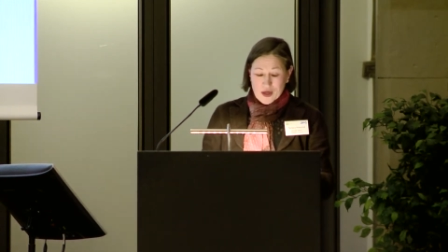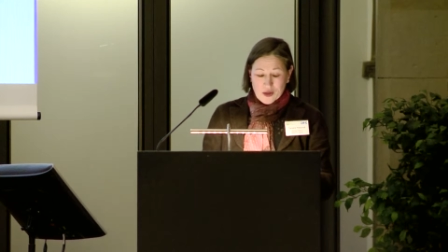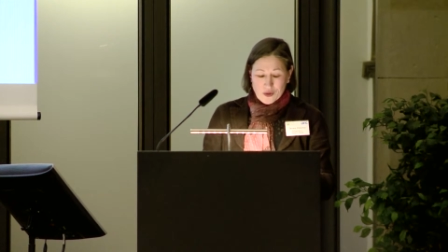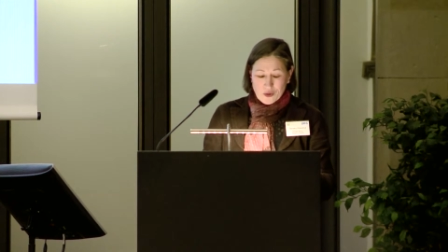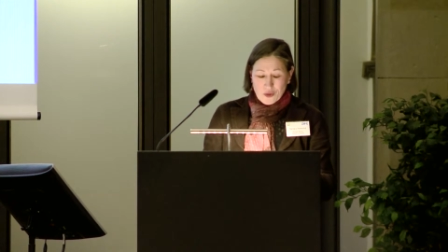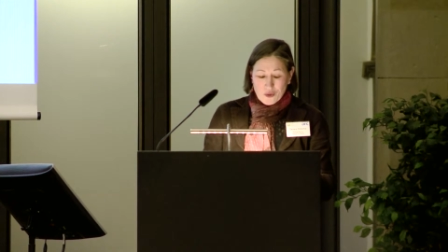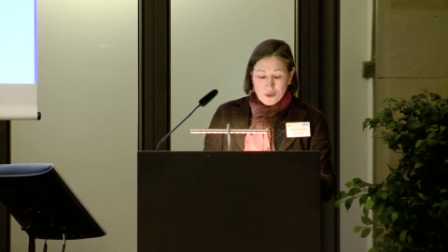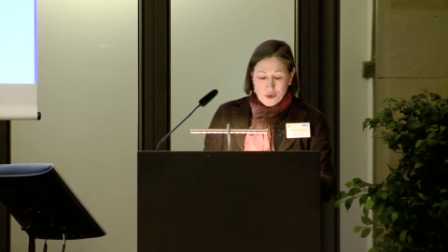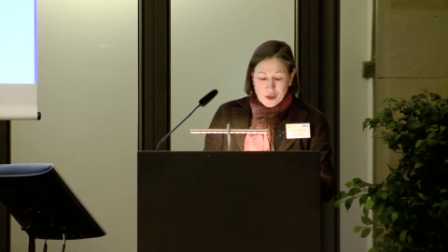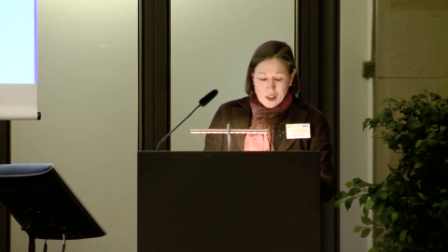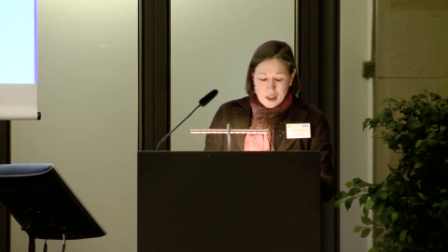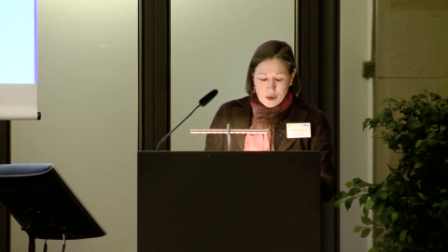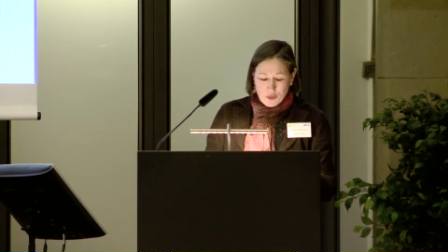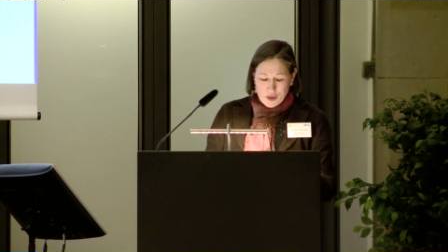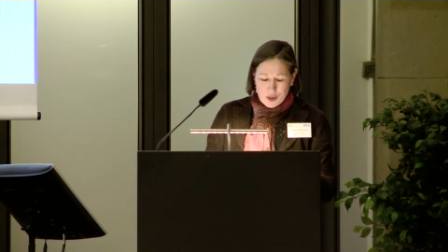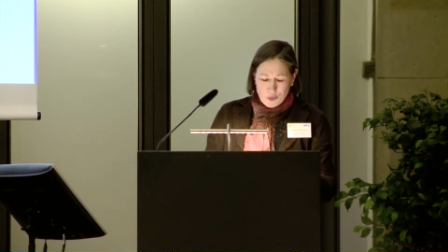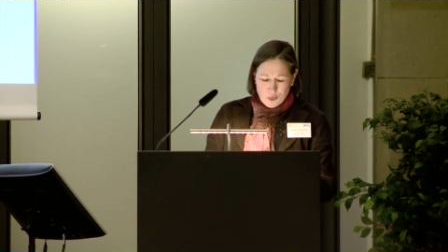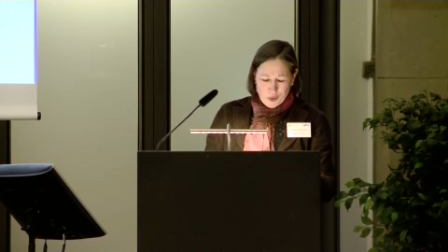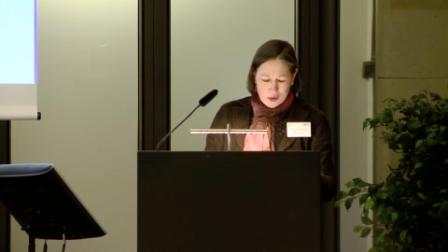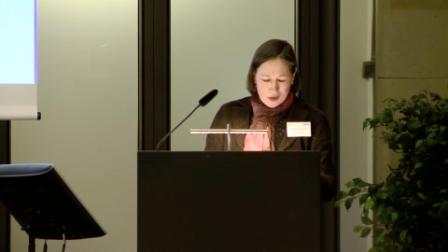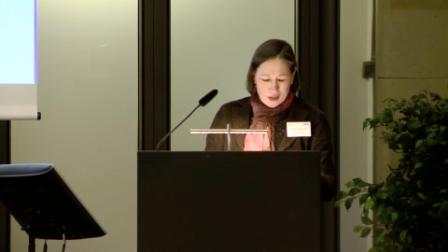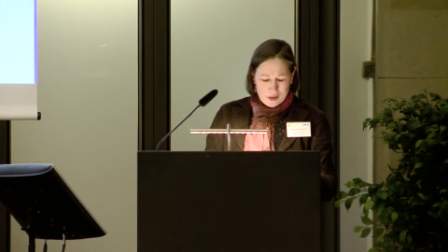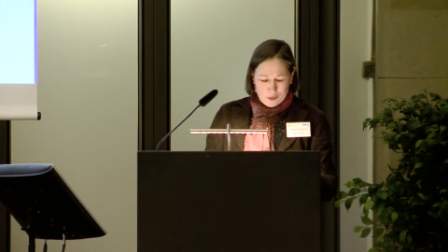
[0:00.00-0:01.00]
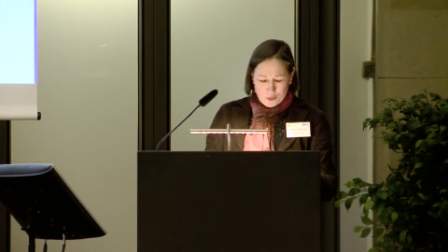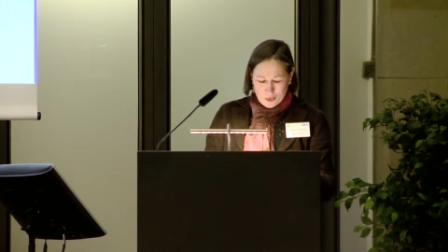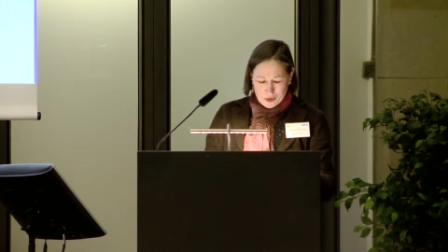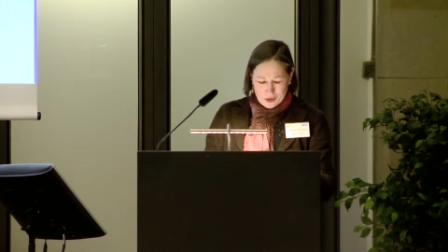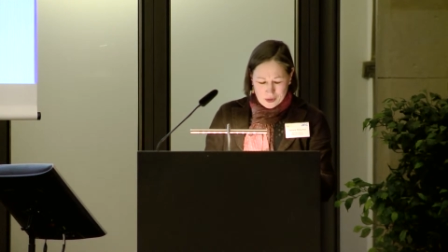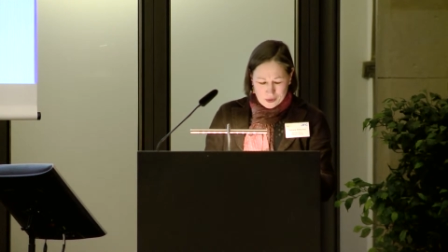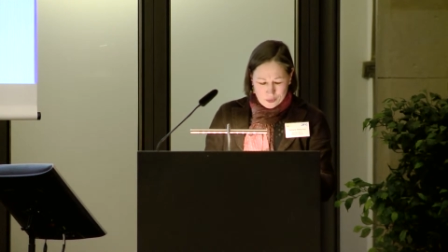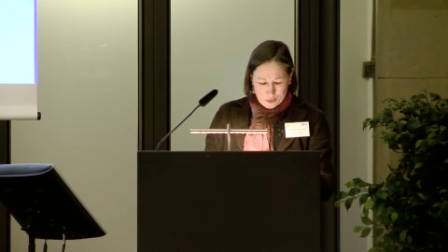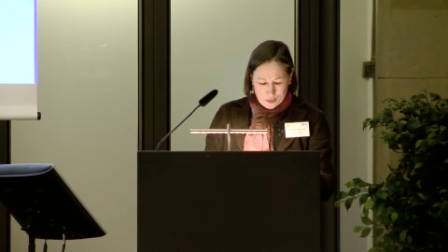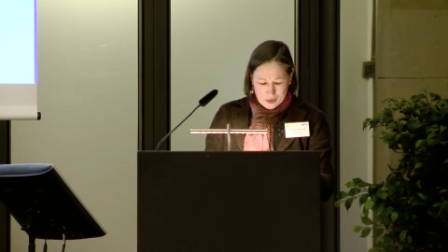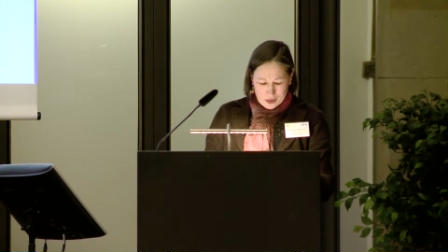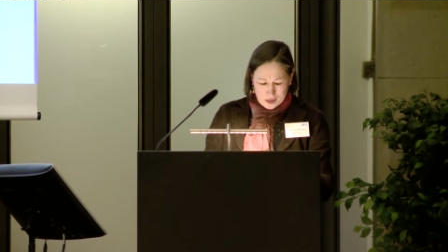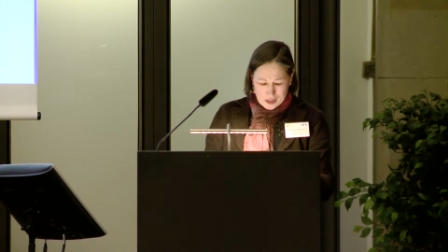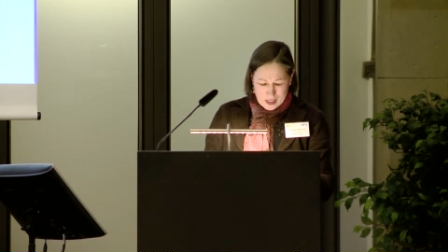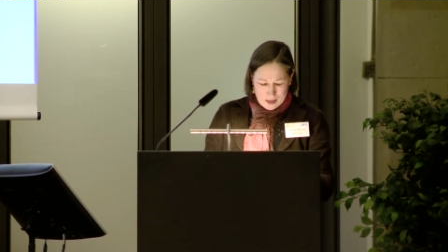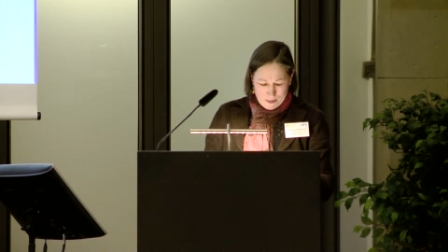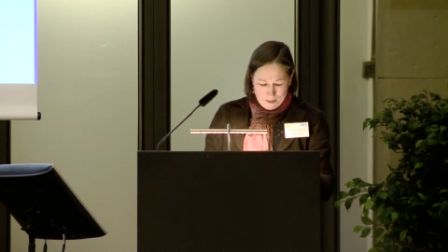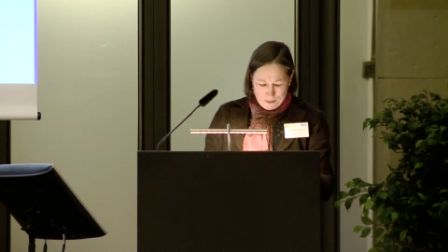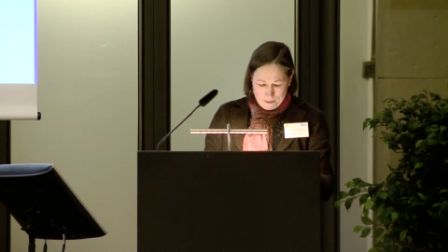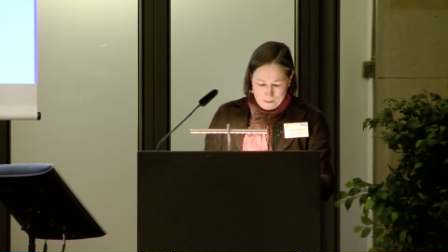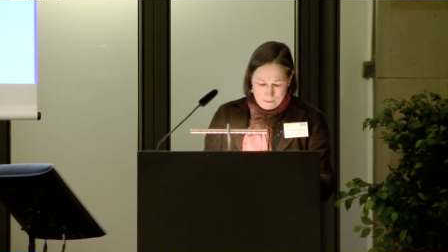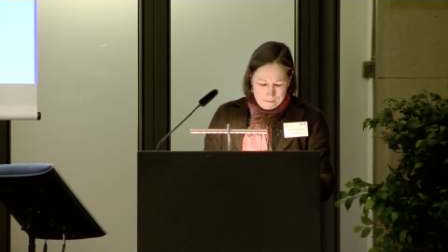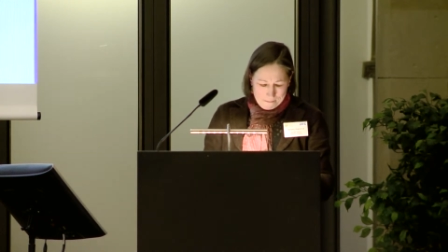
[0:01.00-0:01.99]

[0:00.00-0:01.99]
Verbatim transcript: I totally agree with, with, with him.